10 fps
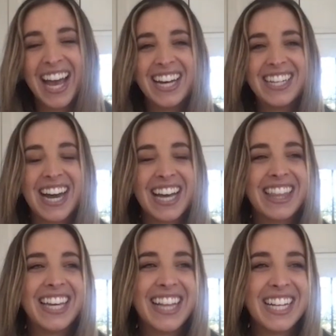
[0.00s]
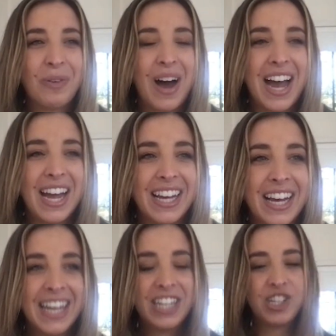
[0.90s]
And I think that's why
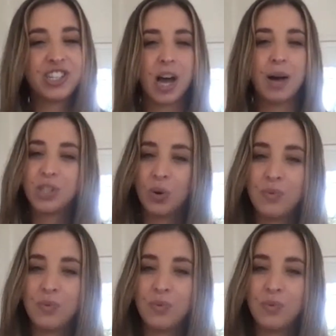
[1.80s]
it's just come